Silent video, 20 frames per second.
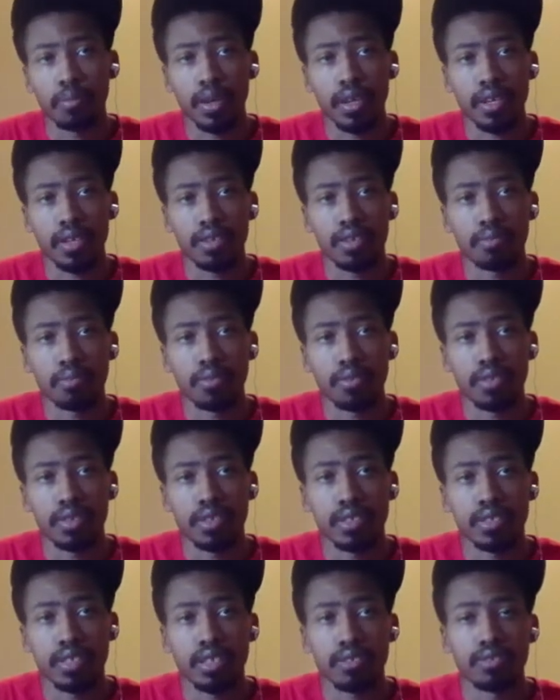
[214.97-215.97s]
back in the
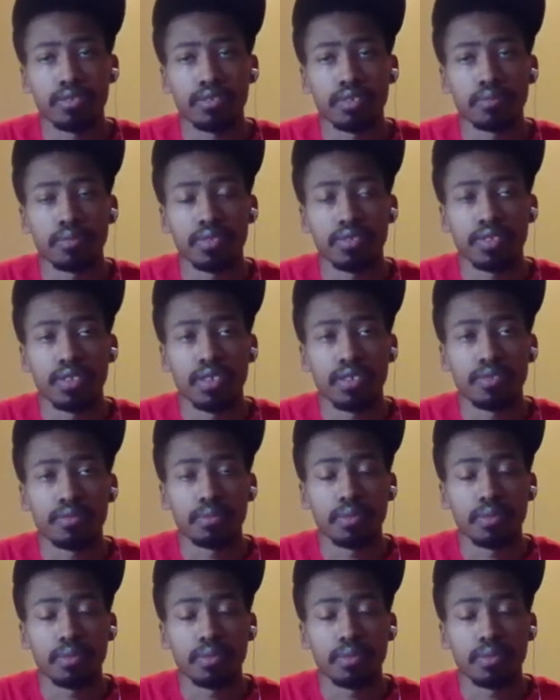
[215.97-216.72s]
morning and check on him and stuff.